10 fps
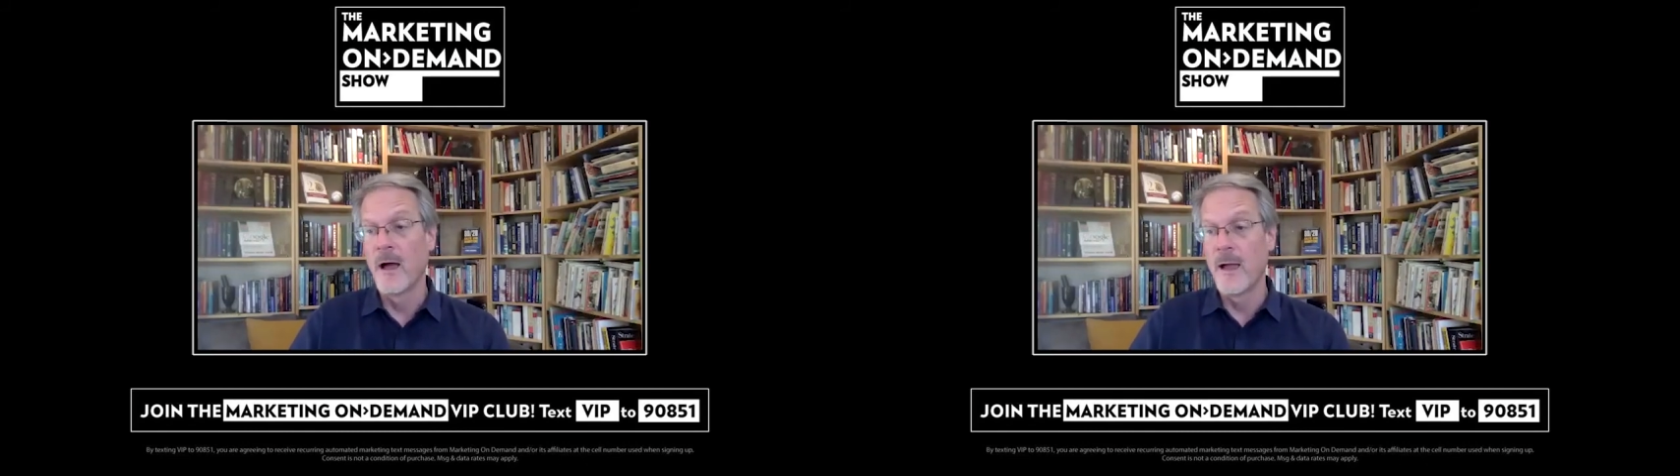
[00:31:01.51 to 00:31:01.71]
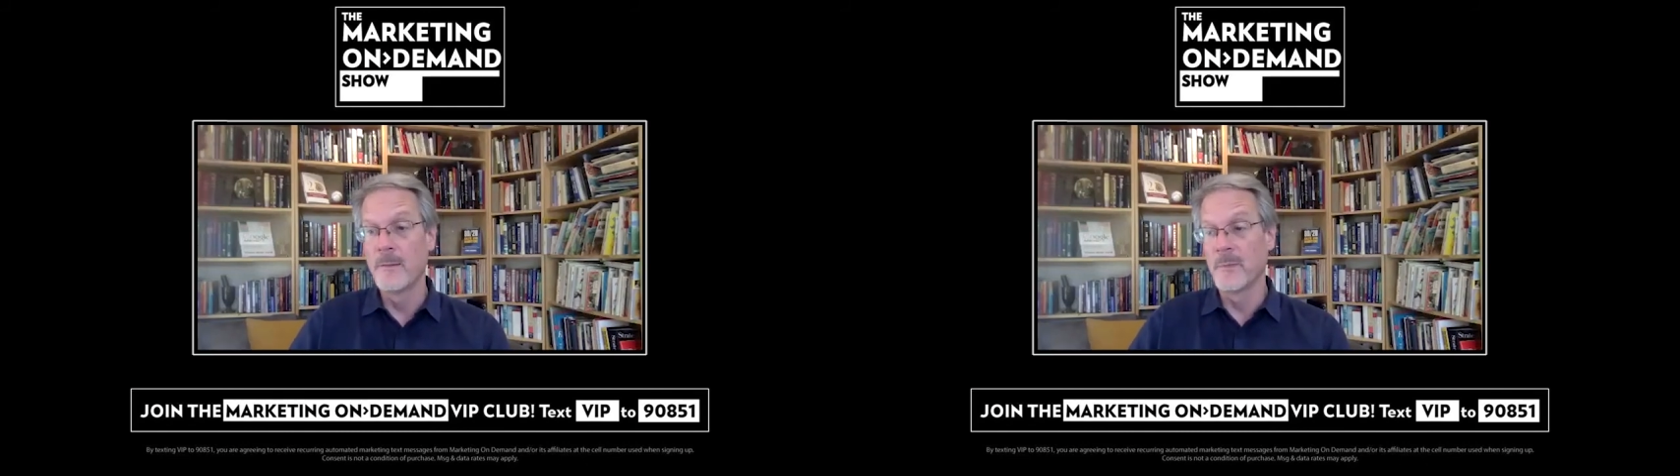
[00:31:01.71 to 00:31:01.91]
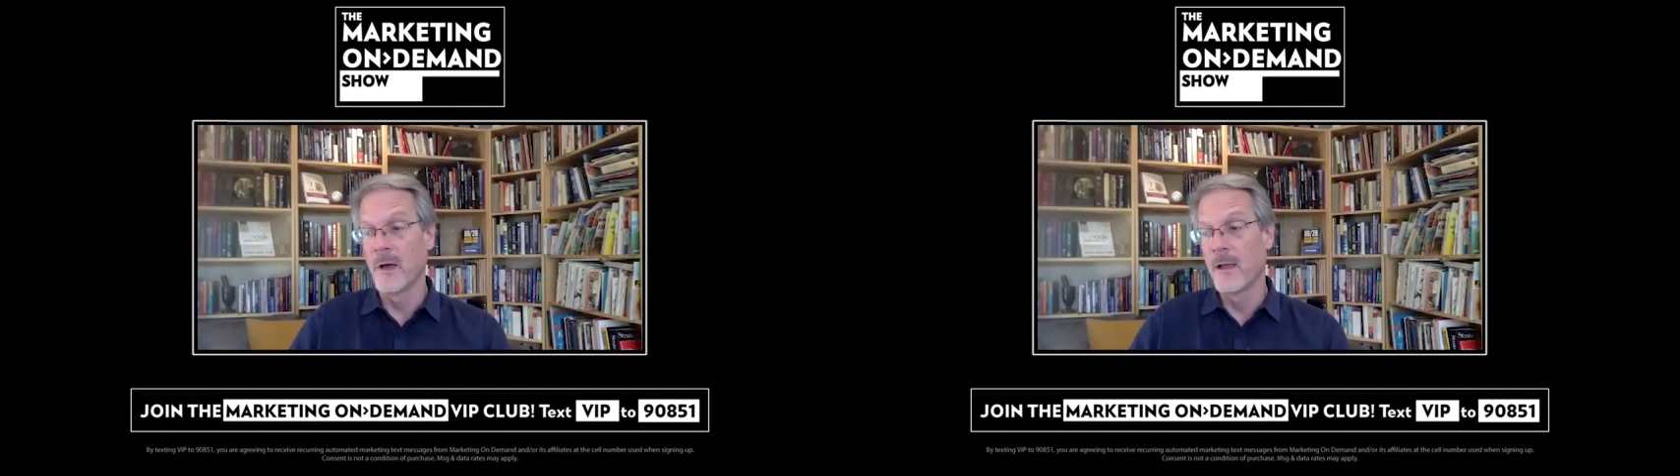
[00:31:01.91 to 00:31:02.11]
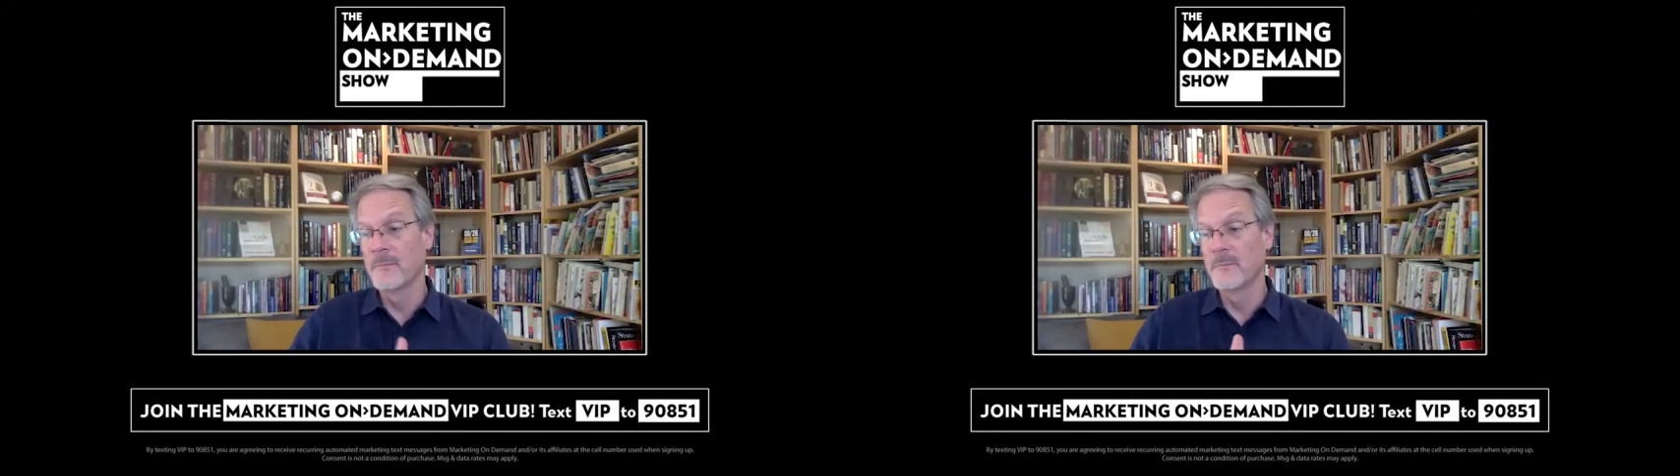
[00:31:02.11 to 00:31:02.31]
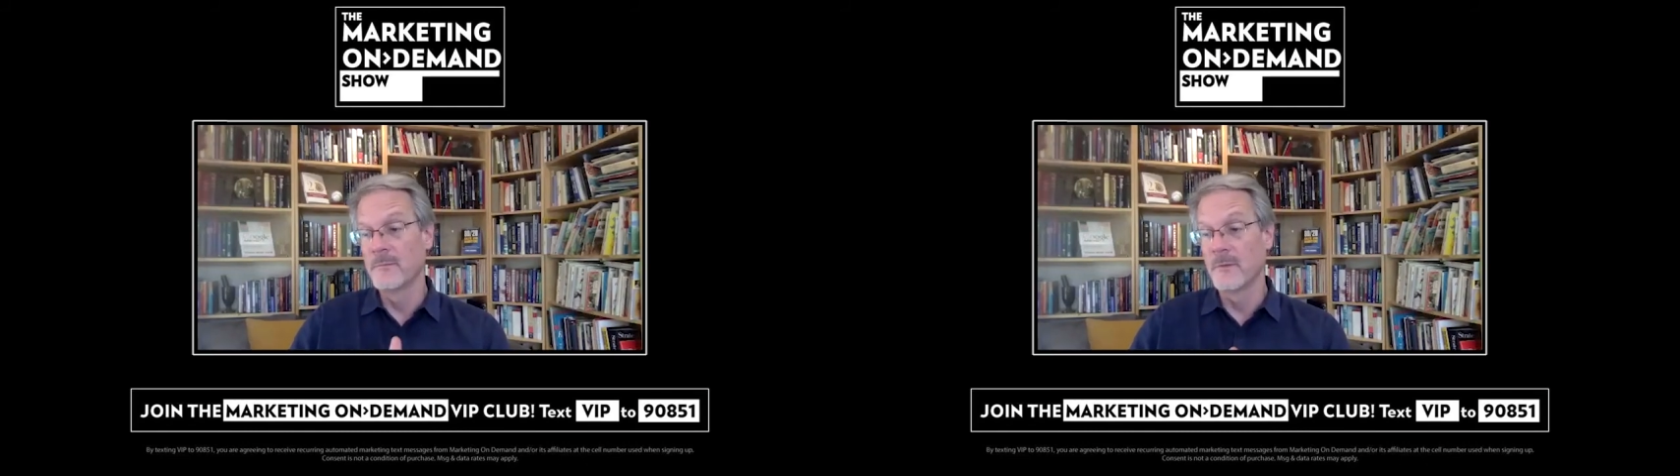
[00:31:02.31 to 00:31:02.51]
I I
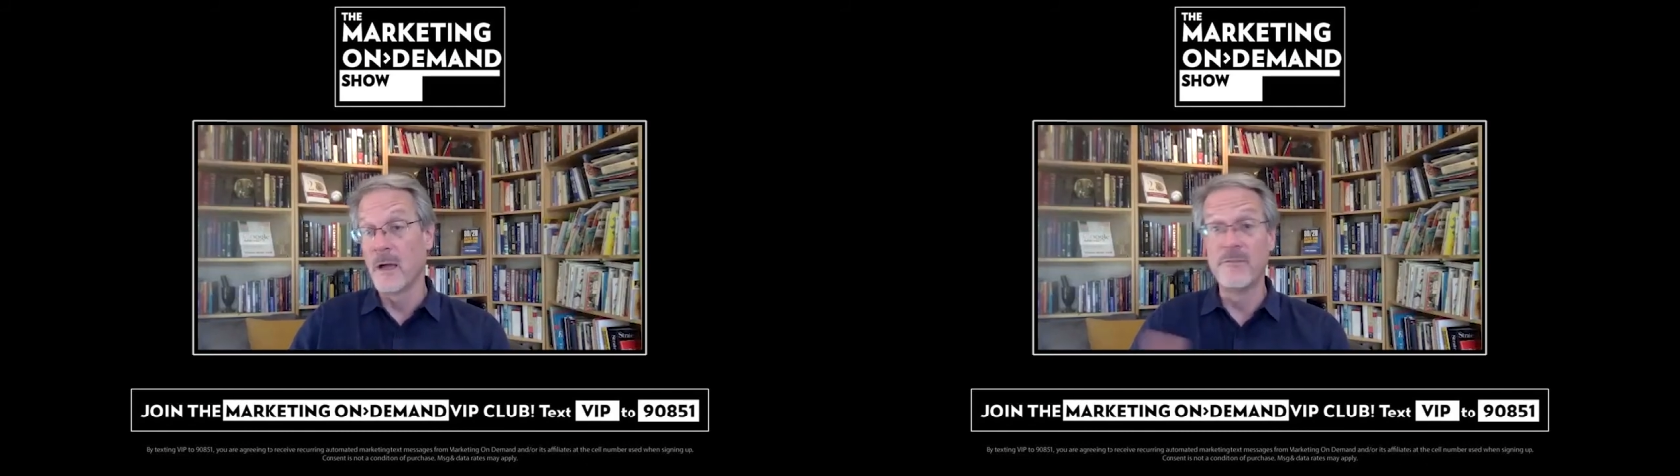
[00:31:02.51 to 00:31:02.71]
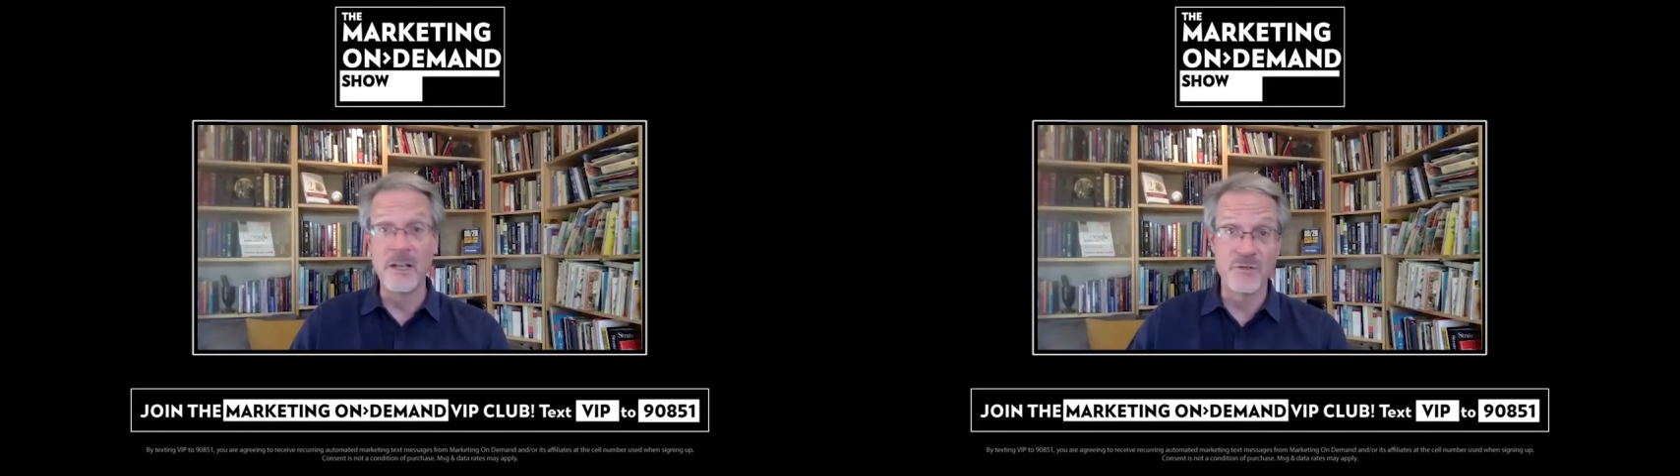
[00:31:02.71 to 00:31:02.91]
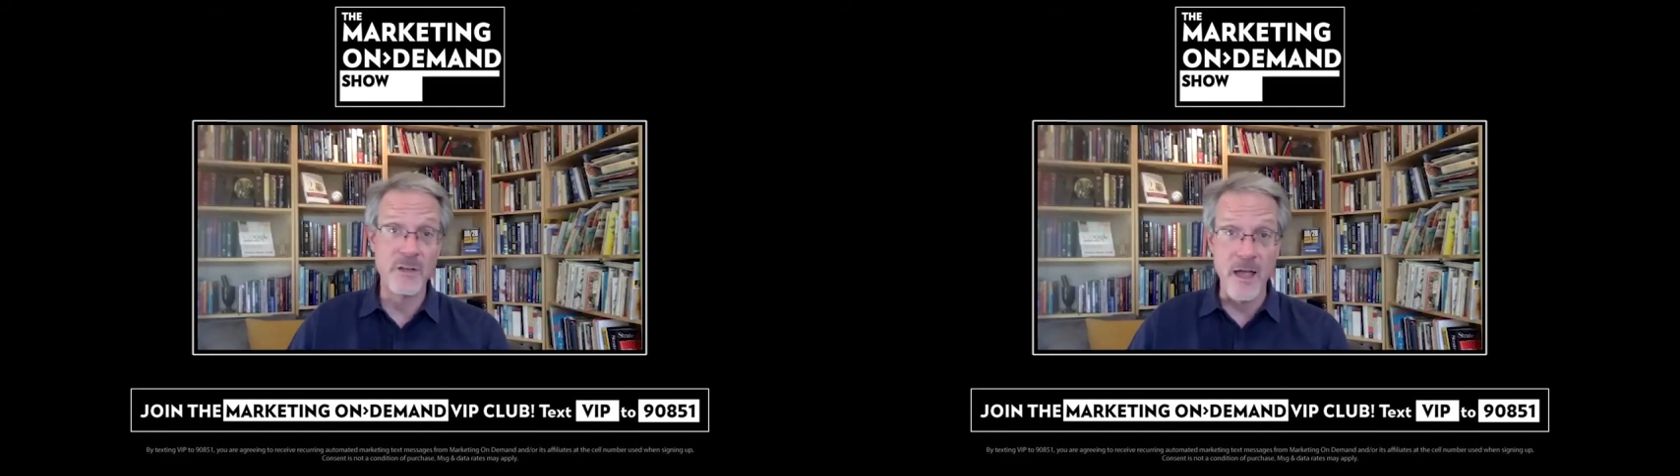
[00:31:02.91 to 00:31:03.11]
eventually